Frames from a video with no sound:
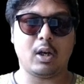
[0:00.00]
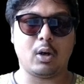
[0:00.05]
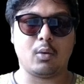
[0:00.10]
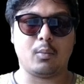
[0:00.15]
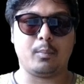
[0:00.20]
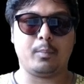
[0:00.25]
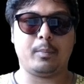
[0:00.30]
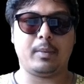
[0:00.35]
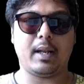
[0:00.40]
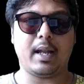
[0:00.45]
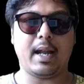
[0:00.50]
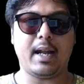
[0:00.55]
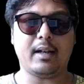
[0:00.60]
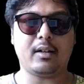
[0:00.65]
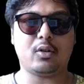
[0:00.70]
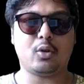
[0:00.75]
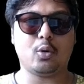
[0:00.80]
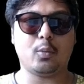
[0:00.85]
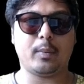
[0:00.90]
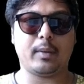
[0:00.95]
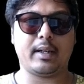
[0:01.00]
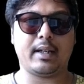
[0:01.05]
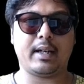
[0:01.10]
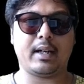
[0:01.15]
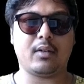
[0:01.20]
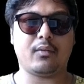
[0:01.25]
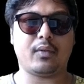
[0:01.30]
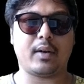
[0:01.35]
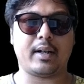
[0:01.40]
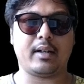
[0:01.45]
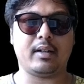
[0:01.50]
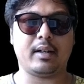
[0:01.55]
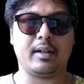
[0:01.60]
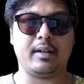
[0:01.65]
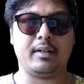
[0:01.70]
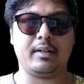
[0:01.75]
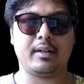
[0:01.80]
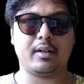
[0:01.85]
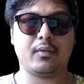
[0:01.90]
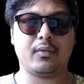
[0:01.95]
Now black to play and find the
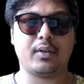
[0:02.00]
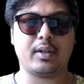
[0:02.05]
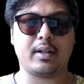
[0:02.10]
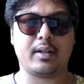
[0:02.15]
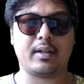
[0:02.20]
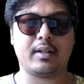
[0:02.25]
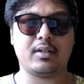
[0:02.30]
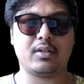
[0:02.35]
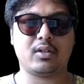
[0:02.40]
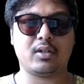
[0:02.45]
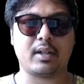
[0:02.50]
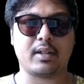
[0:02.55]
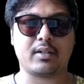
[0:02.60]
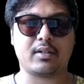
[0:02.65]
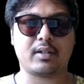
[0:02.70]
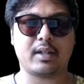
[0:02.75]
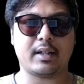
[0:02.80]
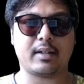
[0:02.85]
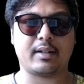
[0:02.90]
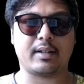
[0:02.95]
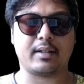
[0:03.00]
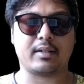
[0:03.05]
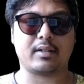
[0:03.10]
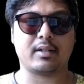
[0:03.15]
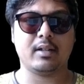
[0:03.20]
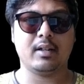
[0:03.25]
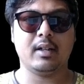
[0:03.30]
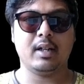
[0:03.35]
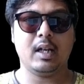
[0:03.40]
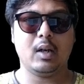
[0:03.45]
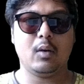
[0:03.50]
interference chess tactics.